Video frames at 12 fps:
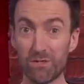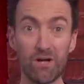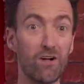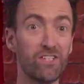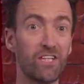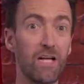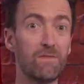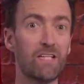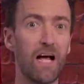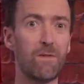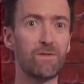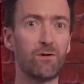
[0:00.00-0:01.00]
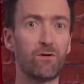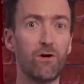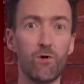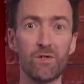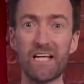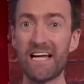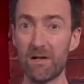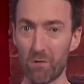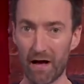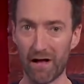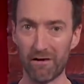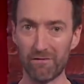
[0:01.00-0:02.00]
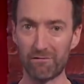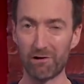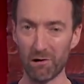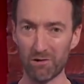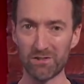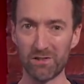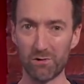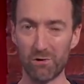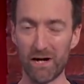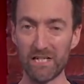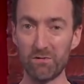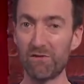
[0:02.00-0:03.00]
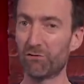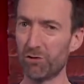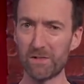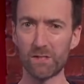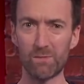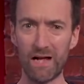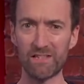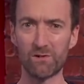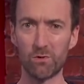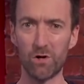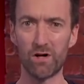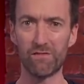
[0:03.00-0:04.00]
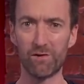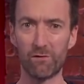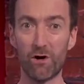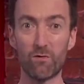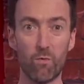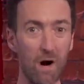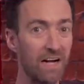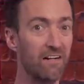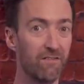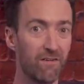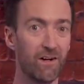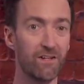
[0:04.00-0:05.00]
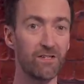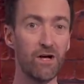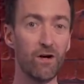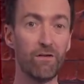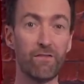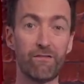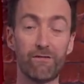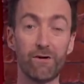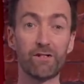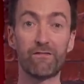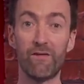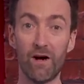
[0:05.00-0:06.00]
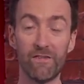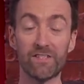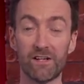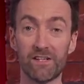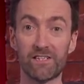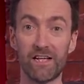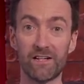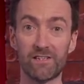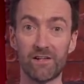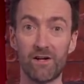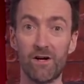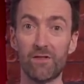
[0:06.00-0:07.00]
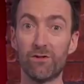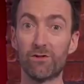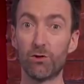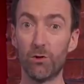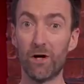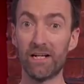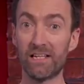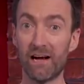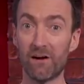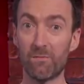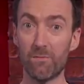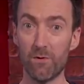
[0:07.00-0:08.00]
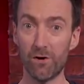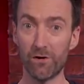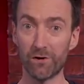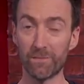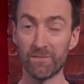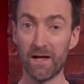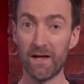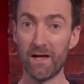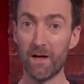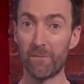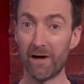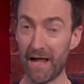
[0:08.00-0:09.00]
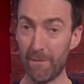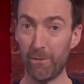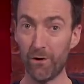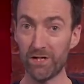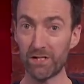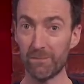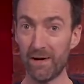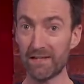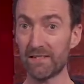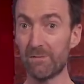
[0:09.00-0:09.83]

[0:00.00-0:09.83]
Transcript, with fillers: hard to keep tabs on who was anywhere for a lot of the race, with groups splattered all over the road well in advance of the first five-star sector, the Truet d'Arenberg. By that point, Matej